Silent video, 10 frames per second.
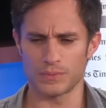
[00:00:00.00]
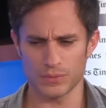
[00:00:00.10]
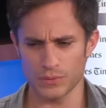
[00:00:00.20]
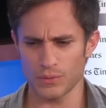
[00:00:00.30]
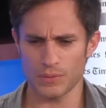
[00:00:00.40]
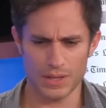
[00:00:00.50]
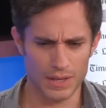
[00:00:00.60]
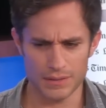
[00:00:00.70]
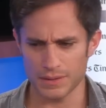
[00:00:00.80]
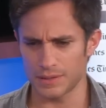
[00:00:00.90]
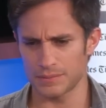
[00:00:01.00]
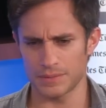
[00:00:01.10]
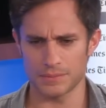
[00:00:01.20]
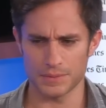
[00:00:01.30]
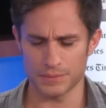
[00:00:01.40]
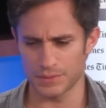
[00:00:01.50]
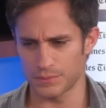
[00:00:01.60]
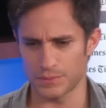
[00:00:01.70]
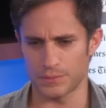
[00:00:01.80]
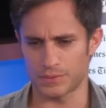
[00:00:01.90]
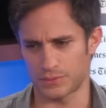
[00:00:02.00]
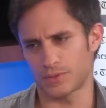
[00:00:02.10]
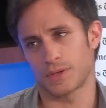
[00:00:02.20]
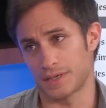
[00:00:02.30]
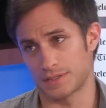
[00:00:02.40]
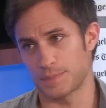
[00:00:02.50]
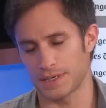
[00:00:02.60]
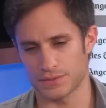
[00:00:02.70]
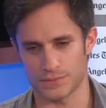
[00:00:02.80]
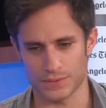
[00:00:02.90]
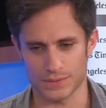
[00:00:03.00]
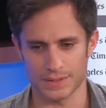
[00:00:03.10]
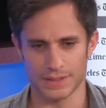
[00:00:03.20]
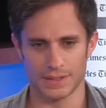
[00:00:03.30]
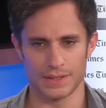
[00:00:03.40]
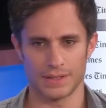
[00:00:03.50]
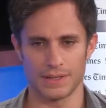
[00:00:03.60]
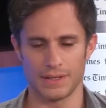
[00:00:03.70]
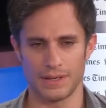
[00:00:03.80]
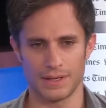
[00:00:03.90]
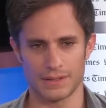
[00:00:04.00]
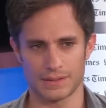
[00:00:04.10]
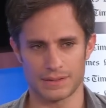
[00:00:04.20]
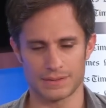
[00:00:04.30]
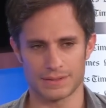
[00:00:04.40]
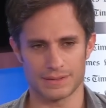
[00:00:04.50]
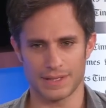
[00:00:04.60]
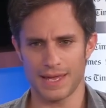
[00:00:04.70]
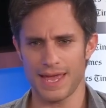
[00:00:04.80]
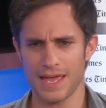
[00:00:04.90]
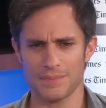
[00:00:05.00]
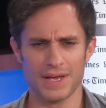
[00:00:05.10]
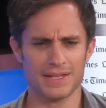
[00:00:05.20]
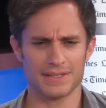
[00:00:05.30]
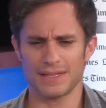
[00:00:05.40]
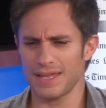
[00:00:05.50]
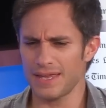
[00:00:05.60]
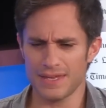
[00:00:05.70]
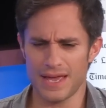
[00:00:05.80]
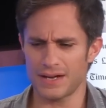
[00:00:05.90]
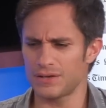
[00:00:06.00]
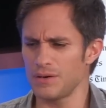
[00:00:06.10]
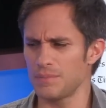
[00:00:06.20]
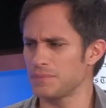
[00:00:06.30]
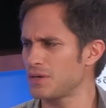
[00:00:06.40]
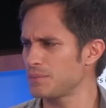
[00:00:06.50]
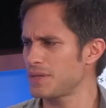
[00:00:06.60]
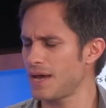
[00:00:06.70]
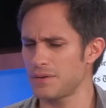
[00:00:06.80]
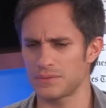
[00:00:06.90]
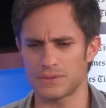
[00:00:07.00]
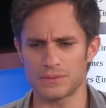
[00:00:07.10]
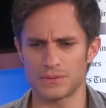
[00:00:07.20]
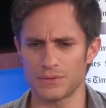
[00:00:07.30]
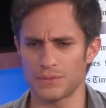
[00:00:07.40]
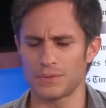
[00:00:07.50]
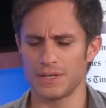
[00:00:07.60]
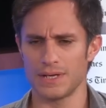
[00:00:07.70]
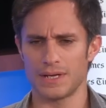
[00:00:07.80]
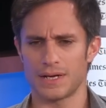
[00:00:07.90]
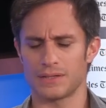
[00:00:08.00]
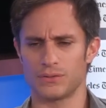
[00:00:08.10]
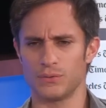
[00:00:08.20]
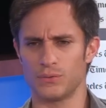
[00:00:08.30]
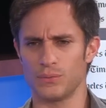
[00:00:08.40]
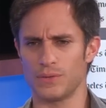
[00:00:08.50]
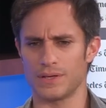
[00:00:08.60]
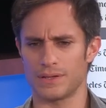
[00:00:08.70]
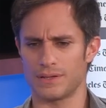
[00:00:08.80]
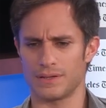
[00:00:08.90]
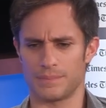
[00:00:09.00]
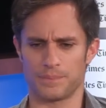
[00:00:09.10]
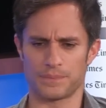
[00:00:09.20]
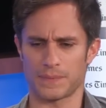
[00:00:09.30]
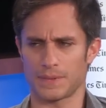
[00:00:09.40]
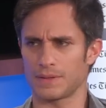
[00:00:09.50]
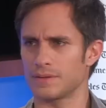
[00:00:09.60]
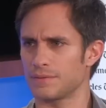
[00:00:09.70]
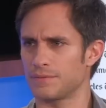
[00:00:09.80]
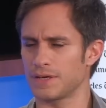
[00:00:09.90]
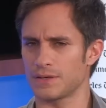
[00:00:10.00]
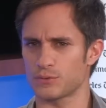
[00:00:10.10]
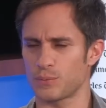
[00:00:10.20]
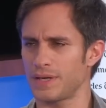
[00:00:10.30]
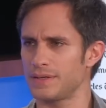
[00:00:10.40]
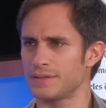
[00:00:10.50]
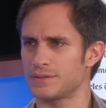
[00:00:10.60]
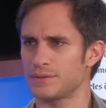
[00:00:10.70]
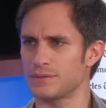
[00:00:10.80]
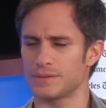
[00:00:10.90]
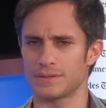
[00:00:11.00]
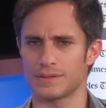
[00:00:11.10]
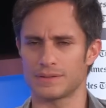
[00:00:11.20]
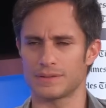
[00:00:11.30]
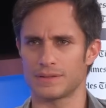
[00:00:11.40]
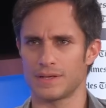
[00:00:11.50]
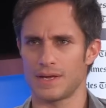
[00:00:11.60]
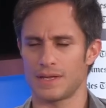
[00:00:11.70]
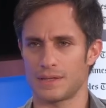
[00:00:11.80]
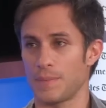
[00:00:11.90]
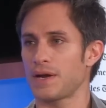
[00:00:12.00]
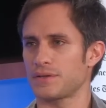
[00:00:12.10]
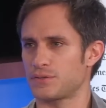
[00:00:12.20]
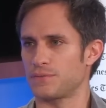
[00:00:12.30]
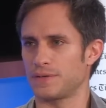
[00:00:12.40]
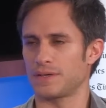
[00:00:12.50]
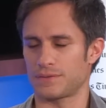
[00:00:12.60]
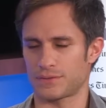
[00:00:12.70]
you know, you know, we were talking in Spanish, of course. And he said, hey, man, come down, and, you know, and you do the Figaro's weddings, you know, and the marriage of Figaro,